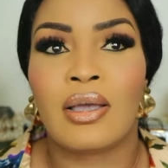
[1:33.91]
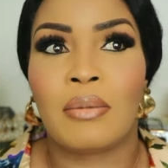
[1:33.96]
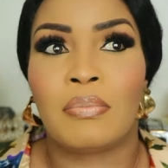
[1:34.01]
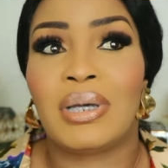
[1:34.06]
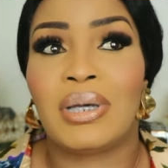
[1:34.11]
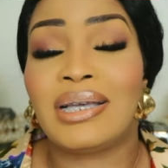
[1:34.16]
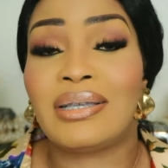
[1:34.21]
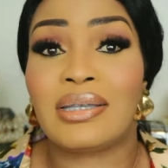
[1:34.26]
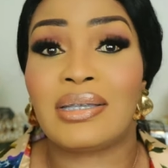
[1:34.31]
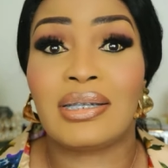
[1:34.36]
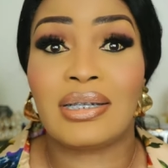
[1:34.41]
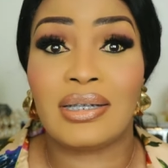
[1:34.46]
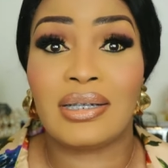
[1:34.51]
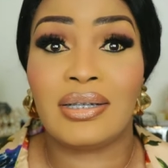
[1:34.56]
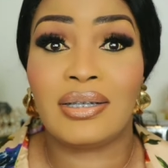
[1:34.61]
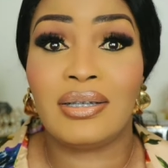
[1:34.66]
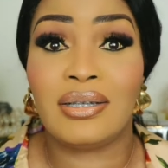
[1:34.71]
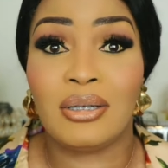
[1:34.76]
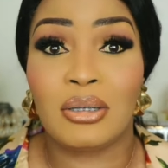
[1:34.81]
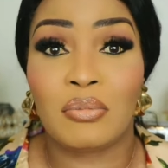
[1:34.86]

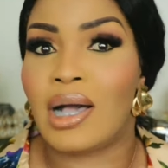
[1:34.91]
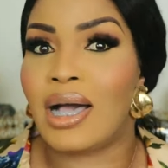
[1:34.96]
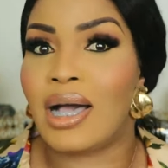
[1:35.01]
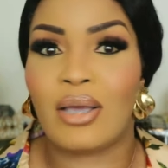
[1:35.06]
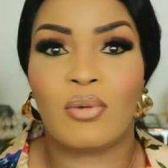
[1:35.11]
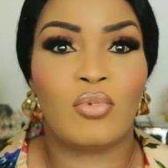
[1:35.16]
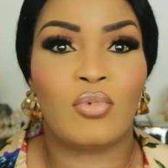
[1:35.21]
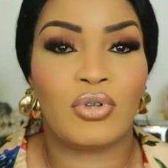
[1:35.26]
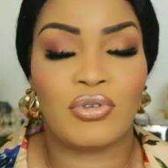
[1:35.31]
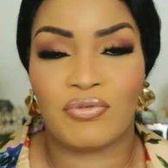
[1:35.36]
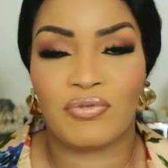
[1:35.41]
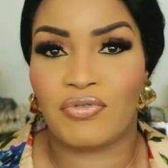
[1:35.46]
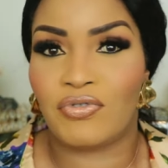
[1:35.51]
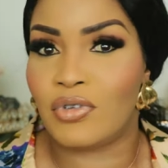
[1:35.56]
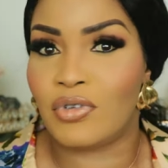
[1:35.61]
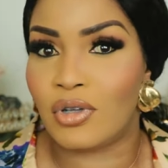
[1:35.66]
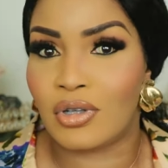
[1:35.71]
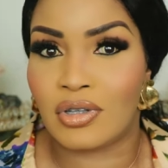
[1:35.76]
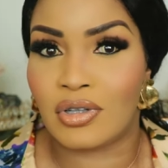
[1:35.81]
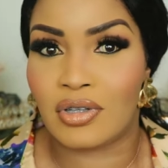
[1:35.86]
Personally, I wouldn't
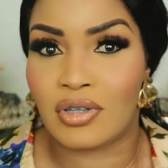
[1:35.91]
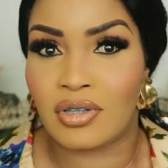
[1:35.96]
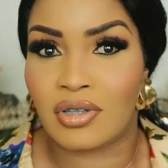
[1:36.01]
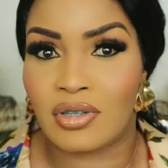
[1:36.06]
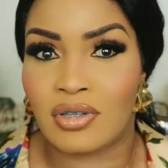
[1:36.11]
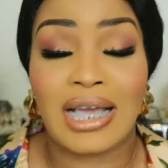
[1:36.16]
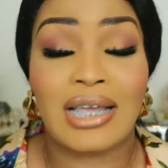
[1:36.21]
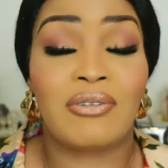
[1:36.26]
flaunt.